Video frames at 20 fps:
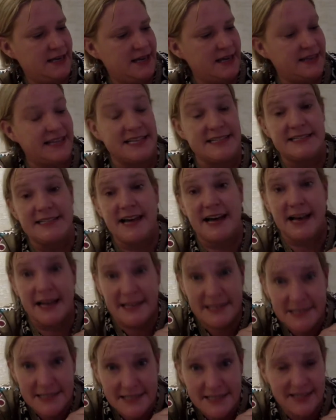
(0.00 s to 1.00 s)
They
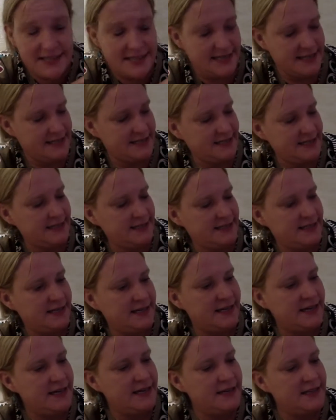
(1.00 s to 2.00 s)
test things
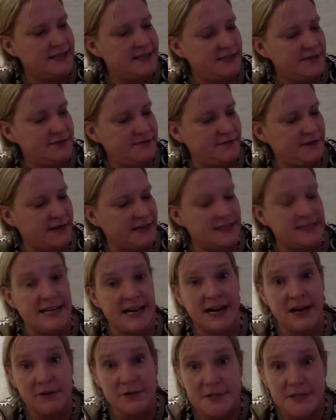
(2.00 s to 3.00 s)
to find
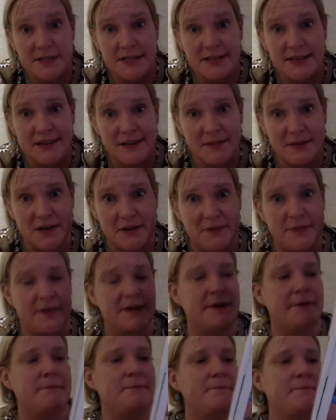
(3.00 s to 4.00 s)
out about
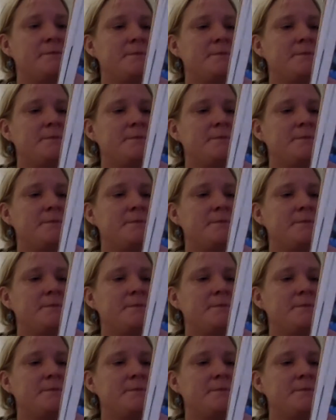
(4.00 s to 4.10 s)
them.